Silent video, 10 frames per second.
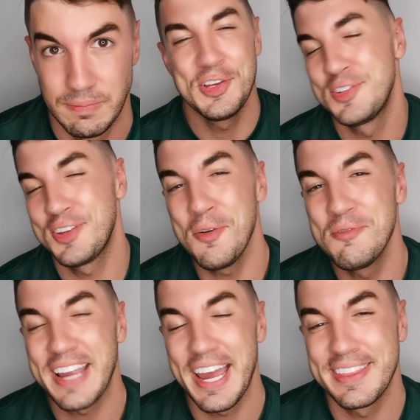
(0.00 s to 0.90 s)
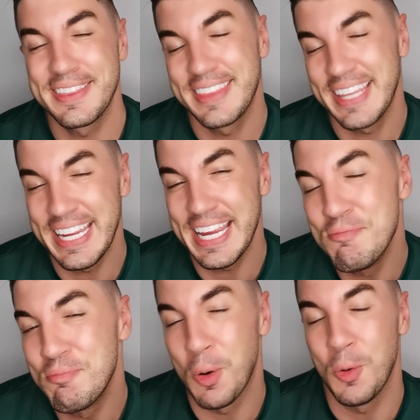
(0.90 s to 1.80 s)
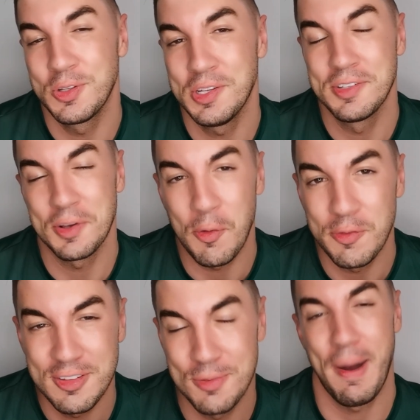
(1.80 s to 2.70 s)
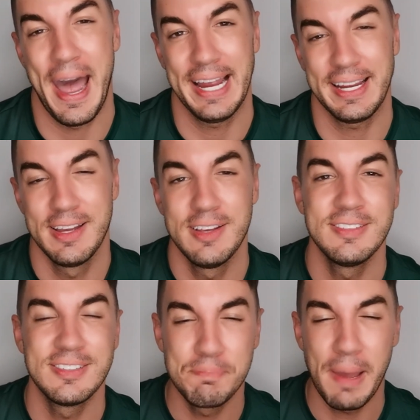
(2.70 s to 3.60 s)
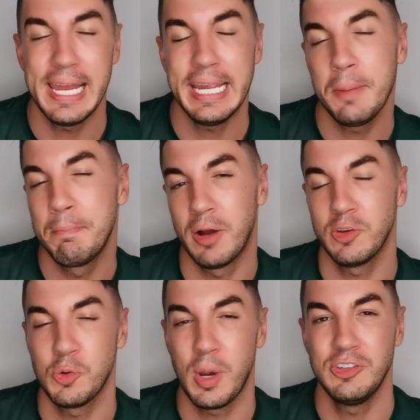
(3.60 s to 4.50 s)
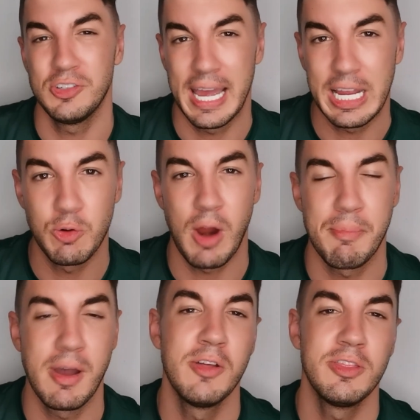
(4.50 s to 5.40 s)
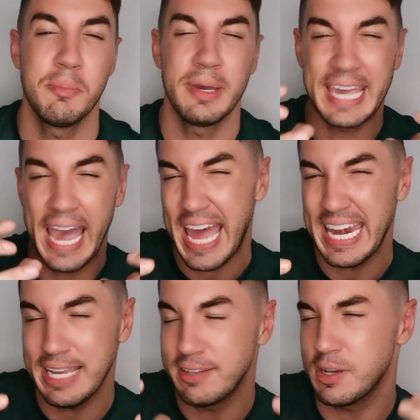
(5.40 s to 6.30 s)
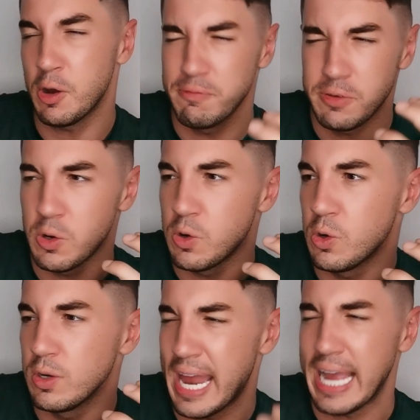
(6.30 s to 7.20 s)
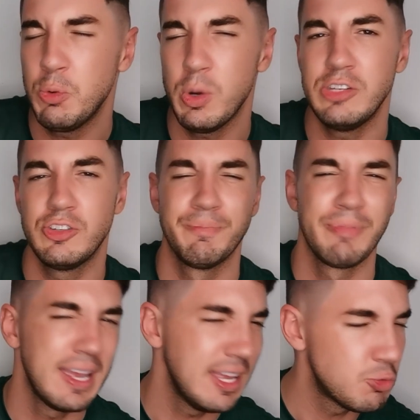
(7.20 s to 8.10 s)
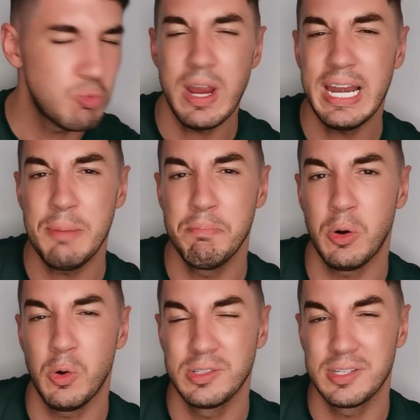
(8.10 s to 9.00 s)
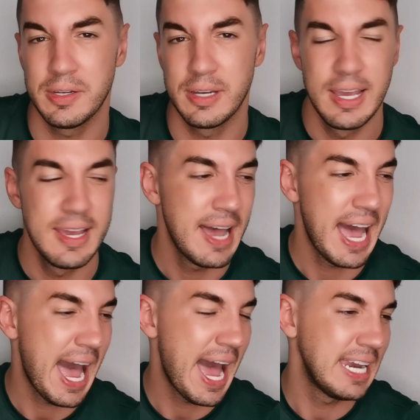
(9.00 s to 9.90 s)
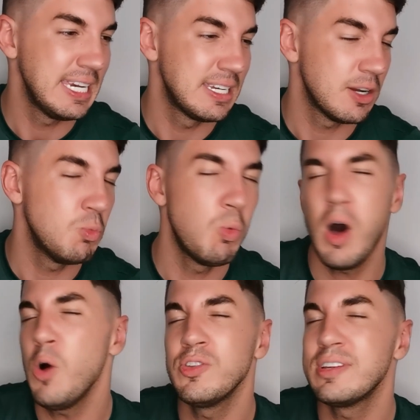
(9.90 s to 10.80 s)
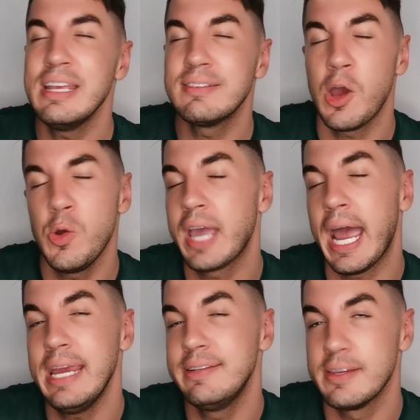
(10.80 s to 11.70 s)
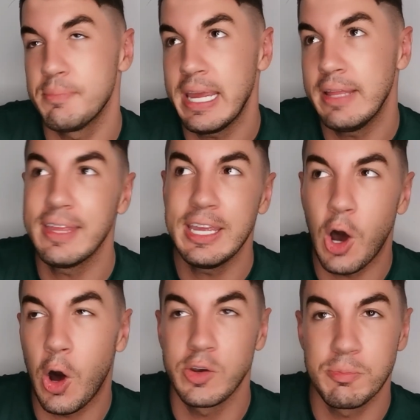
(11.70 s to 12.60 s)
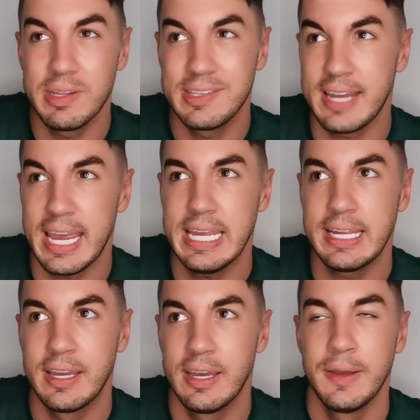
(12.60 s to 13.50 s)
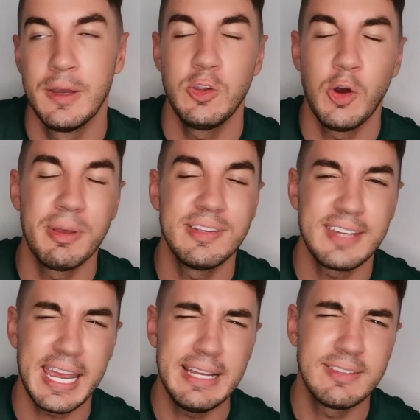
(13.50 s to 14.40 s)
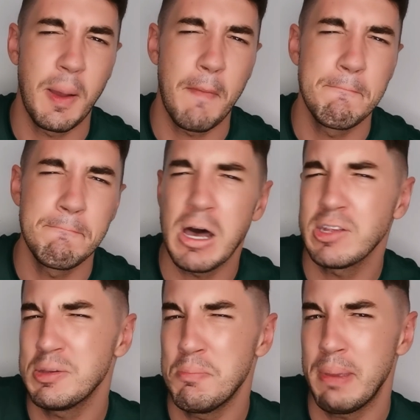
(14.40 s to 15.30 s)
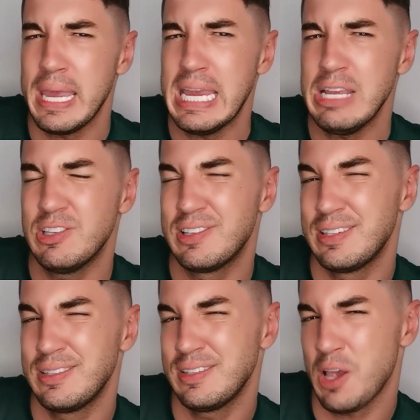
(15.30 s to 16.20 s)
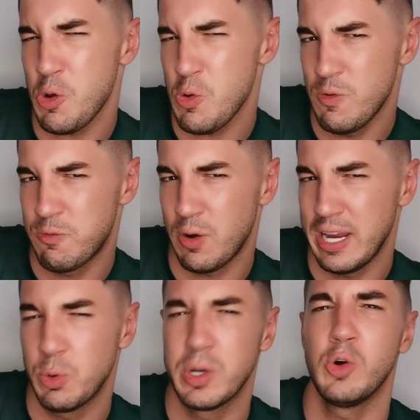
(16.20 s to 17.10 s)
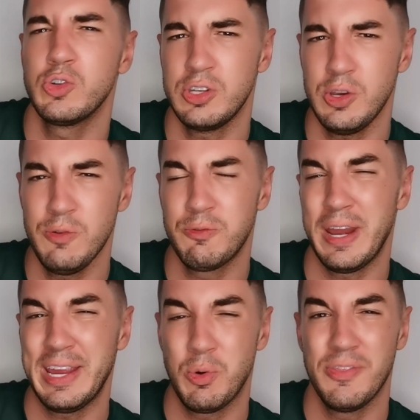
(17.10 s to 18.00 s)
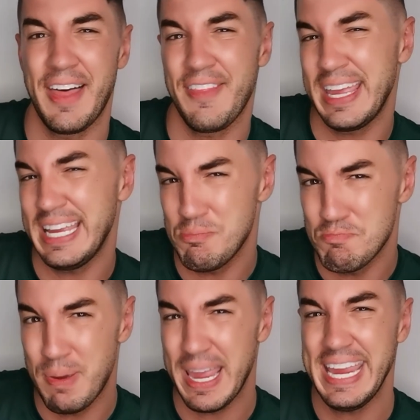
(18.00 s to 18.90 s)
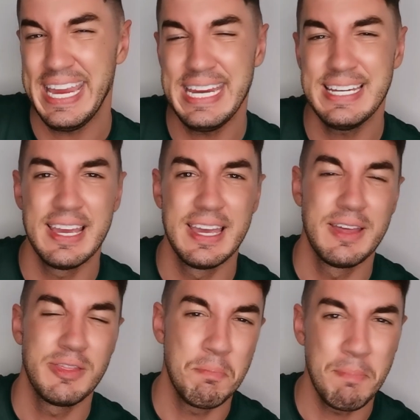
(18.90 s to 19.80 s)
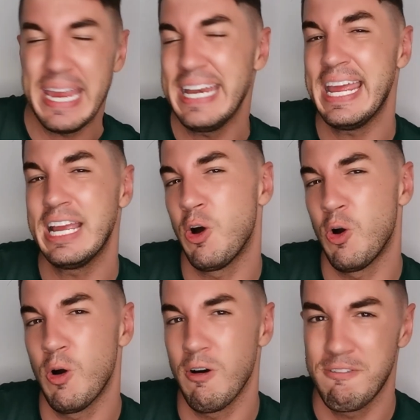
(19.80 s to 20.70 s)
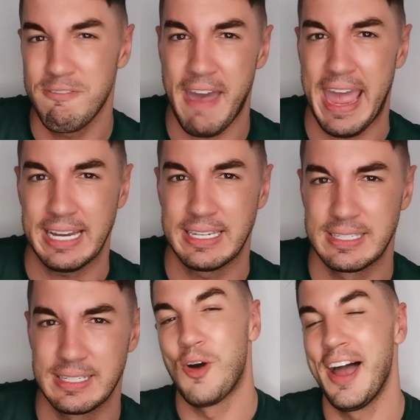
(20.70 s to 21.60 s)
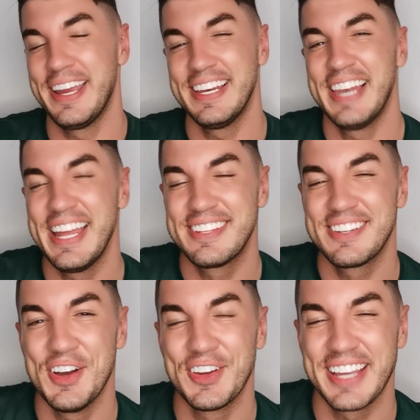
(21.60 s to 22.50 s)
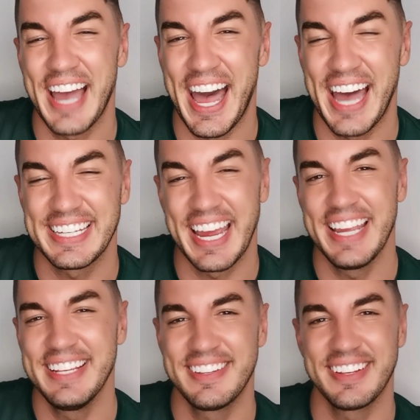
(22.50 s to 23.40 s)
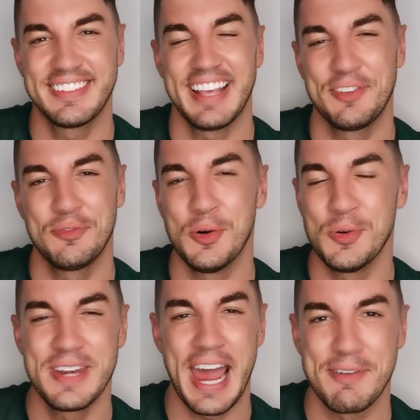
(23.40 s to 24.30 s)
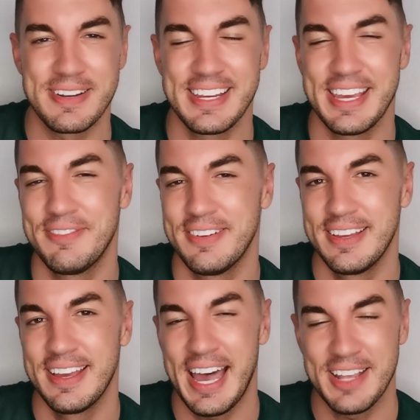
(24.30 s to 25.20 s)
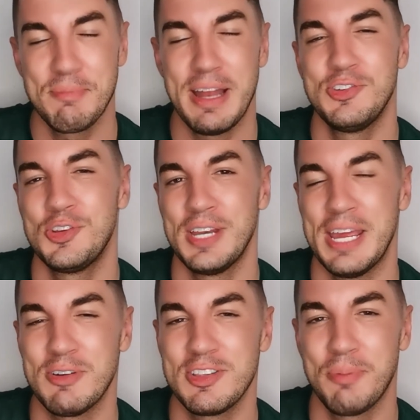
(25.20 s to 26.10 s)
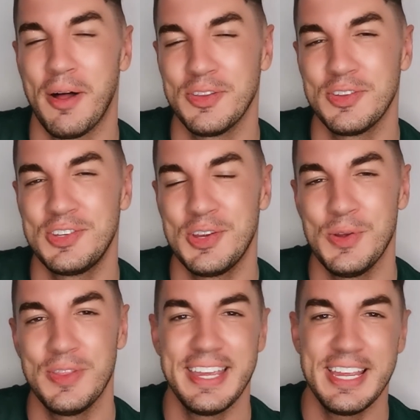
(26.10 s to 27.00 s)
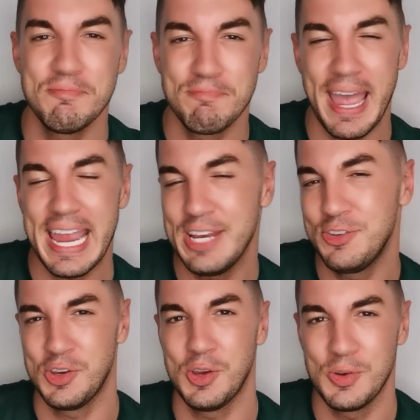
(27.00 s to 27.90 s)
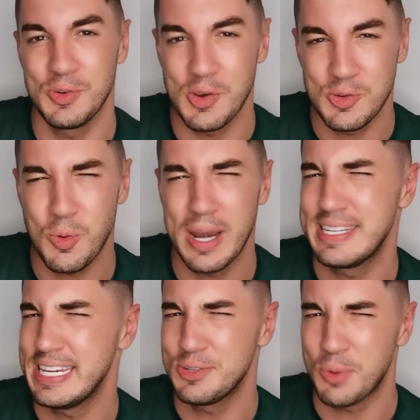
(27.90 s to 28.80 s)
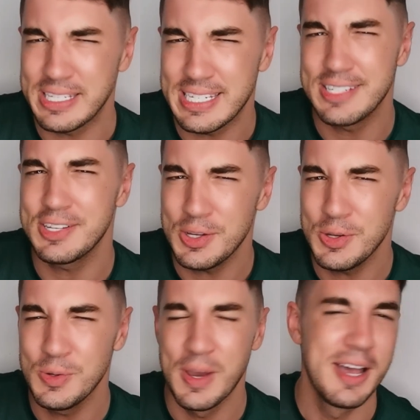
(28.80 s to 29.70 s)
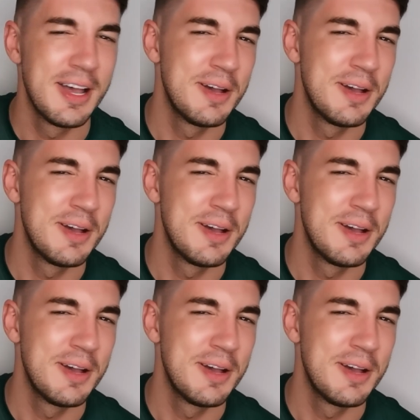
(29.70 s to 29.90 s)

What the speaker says: just don't forget the importance of SPAG, spelling, punctuation, and grammar. The mechanics of your language, it's really important. And whilst it's okay to make the odd mistake, your mistakes mustn't be so frequent or too frequent that they impede the meaning or effect. Right, let's look at a successful narrative As mentioned, in response to the May-June 2022